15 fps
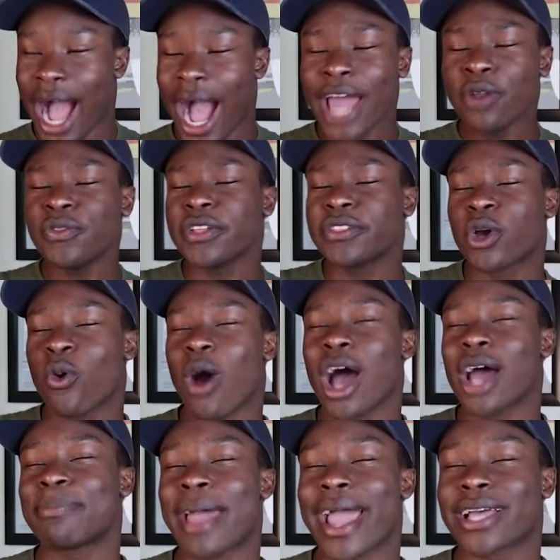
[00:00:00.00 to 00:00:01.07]
I don't think the
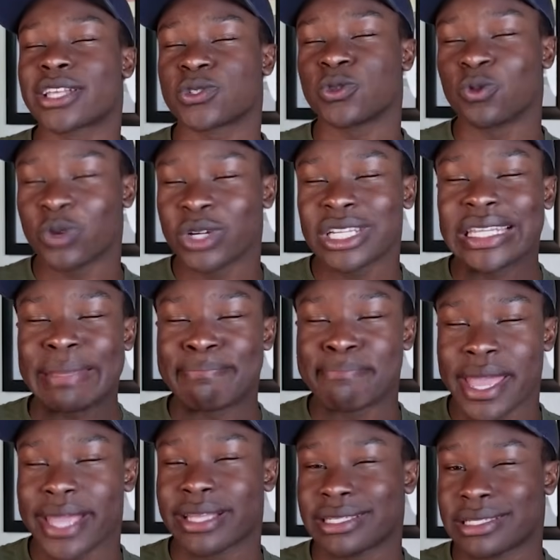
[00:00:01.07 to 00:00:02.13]
Quad Max really
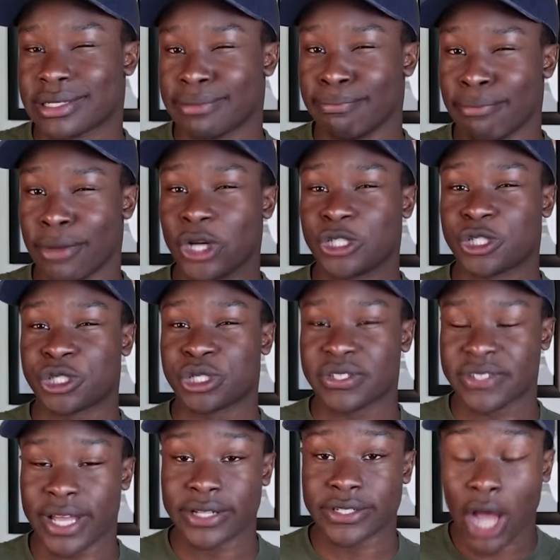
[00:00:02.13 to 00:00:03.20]
makes much
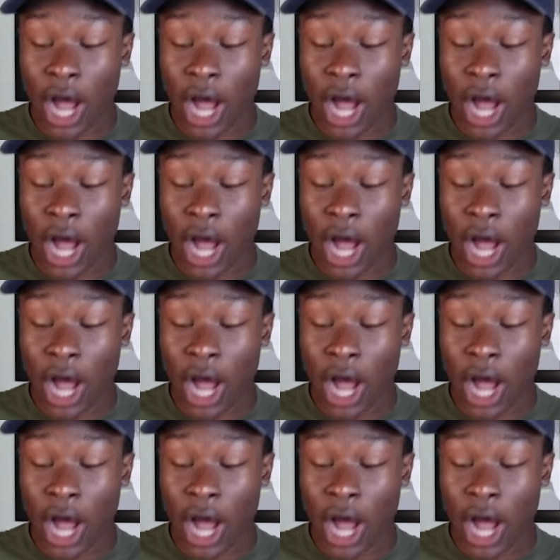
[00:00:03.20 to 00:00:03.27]
sense,